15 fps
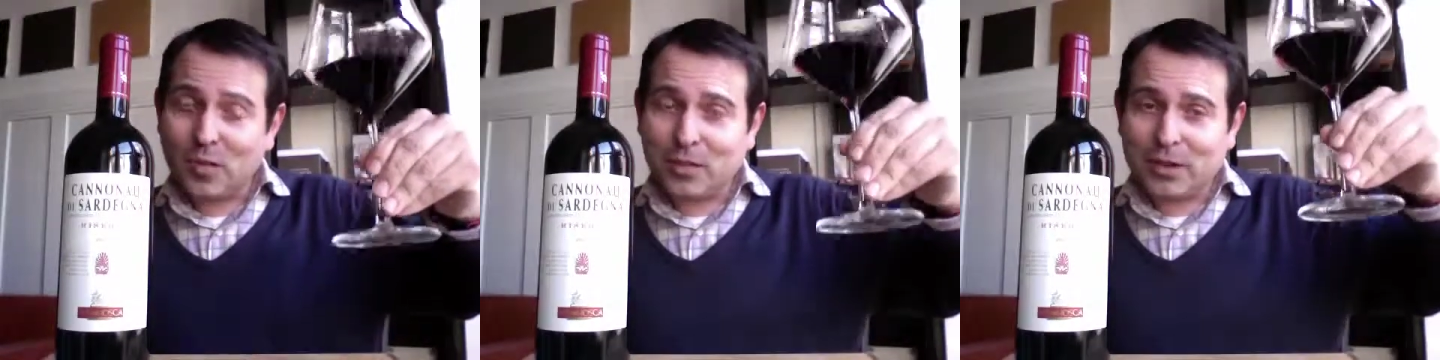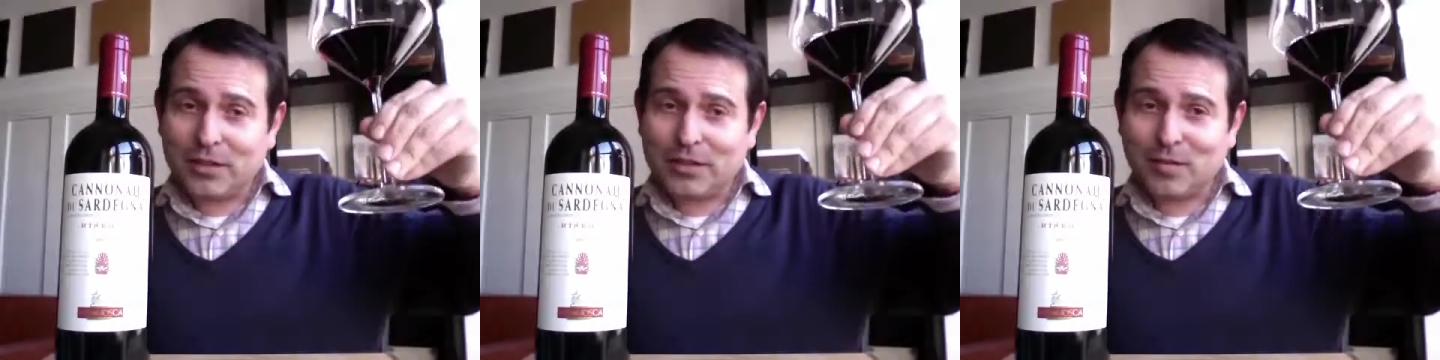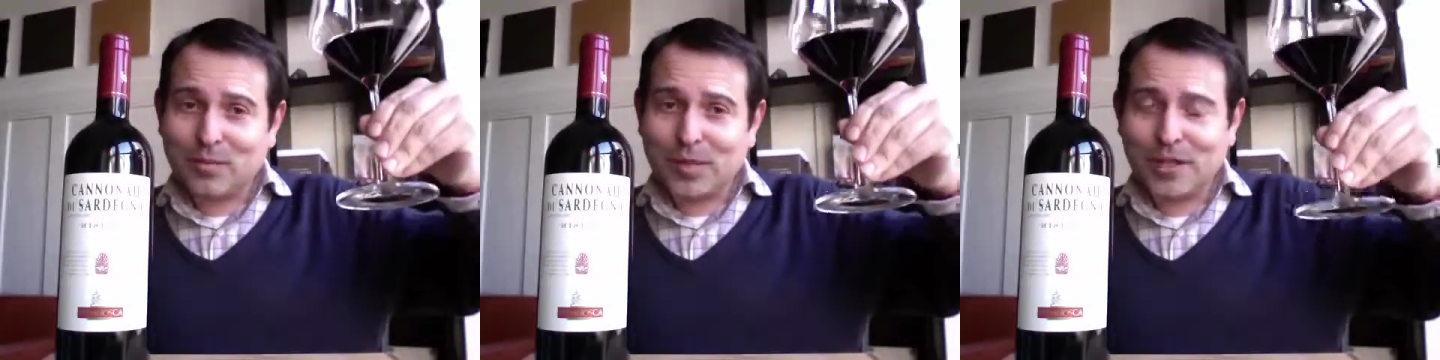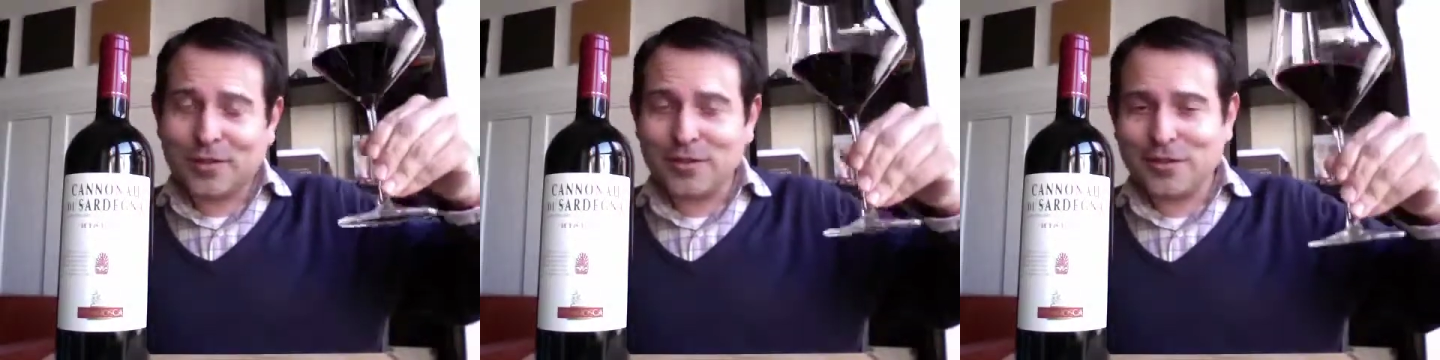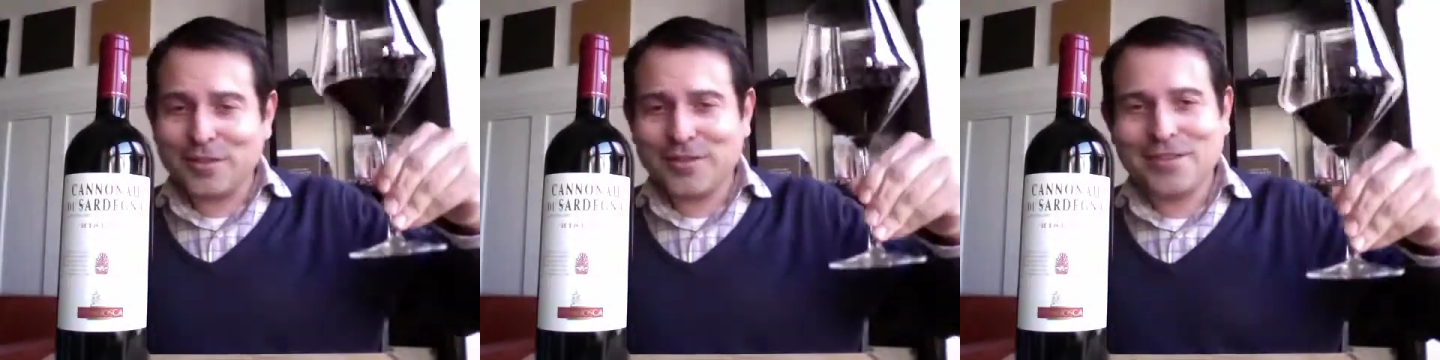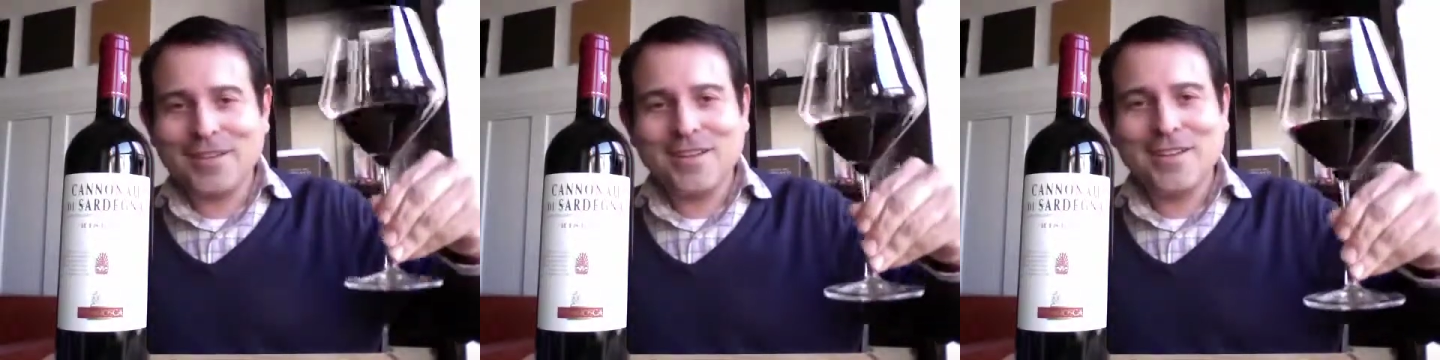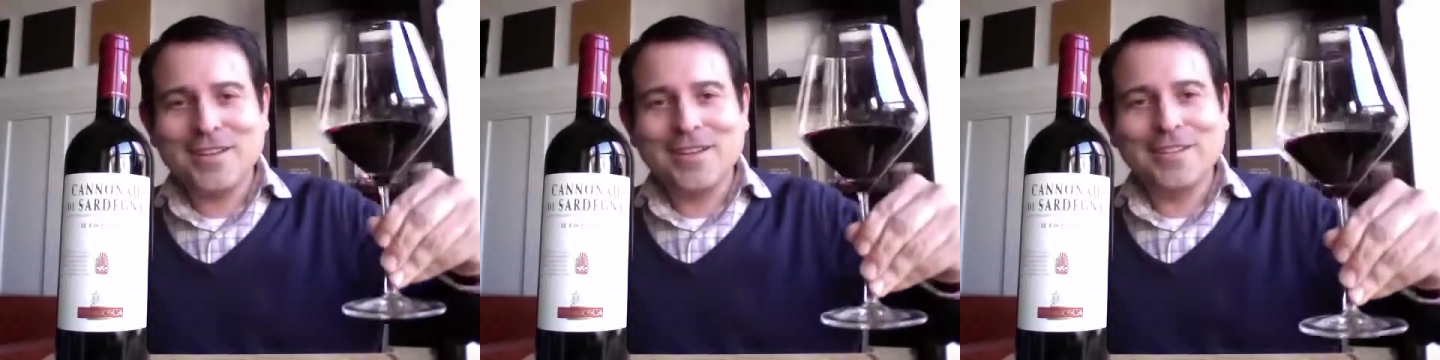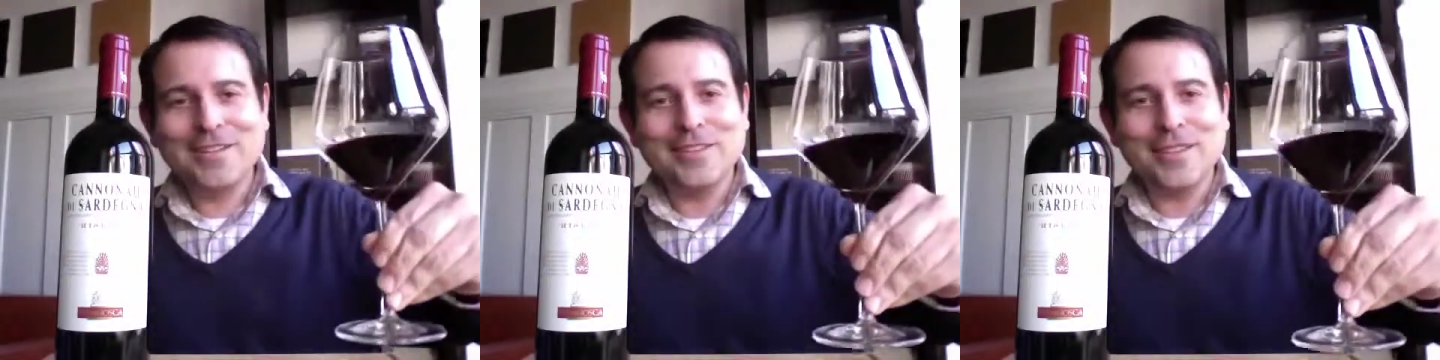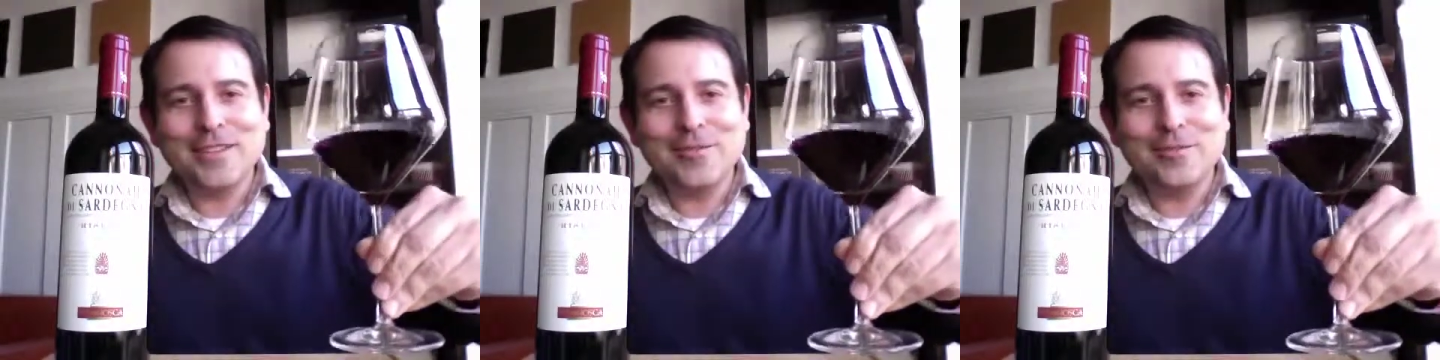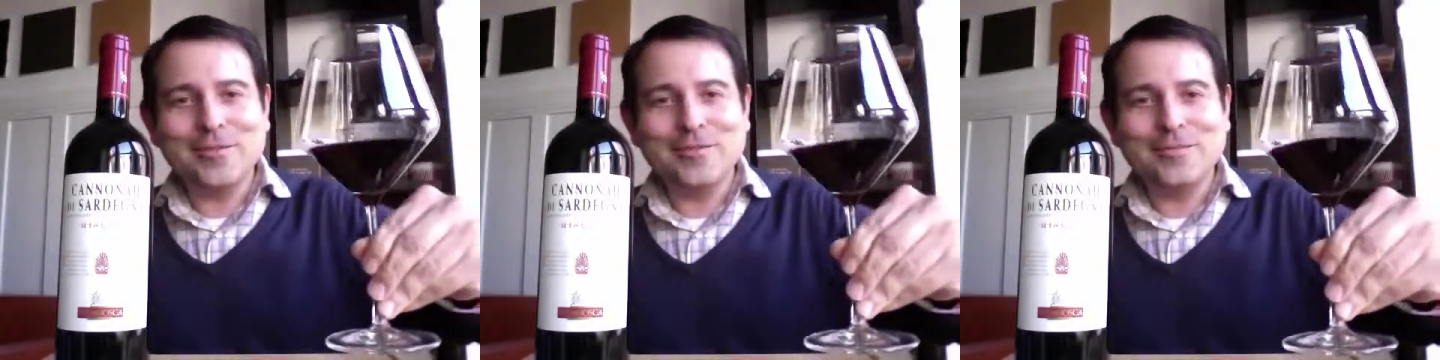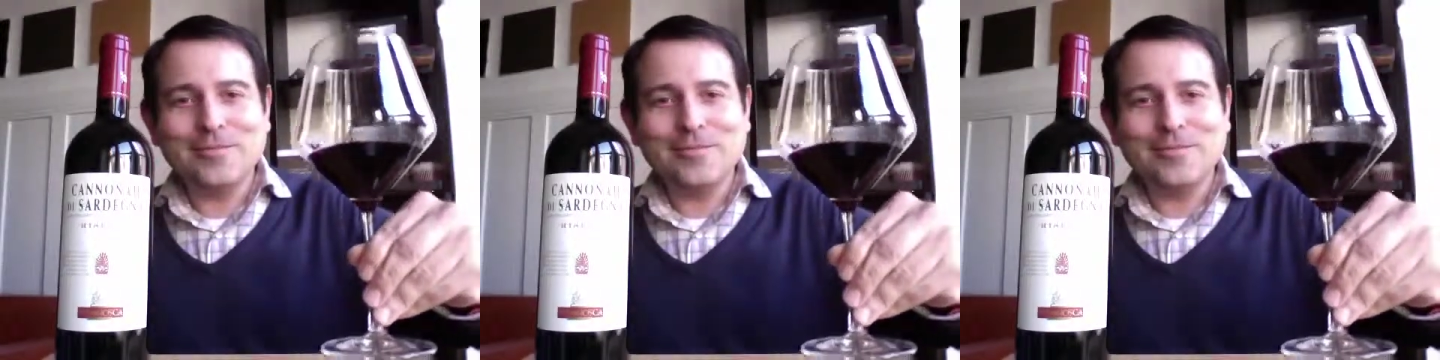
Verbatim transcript: Pinterest. Salud.